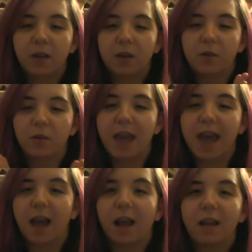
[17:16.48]
So
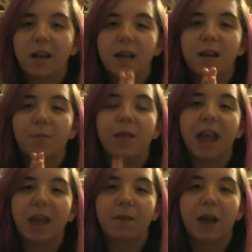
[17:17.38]
yeah,
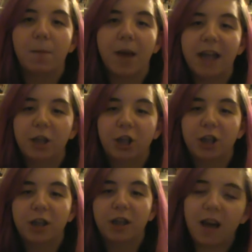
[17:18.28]
thank you very
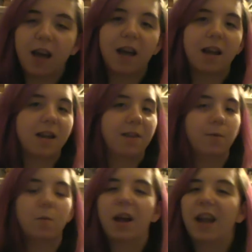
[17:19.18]
much. If
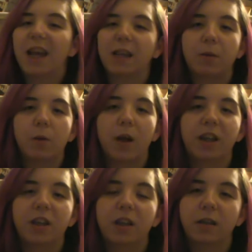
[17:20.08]
you want to ask me
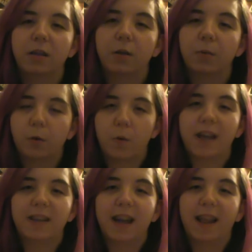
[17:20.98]
questions or
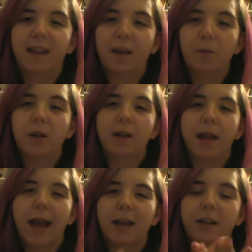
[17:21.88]
request anything, put in the
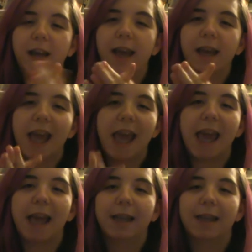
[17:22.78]
hashtag
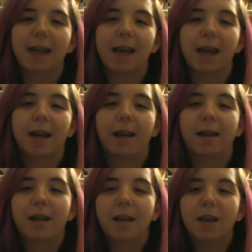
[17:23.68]
and
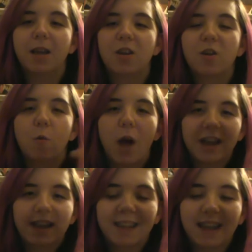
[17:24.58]

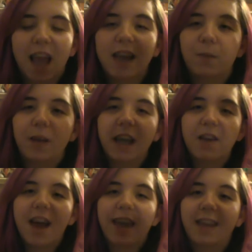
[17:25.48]
watch this guy's
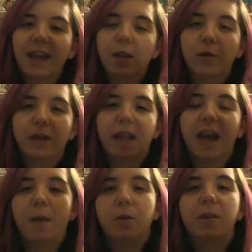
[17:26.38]
video. I think it'll really
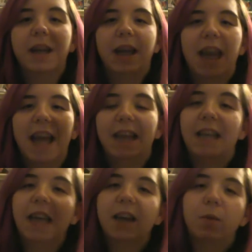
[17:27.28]
help you get an
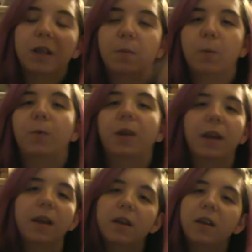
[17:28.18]
idea of what the movie
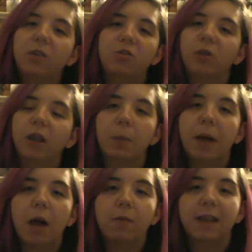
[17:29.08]
is truly
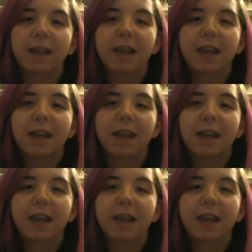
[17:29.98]
about.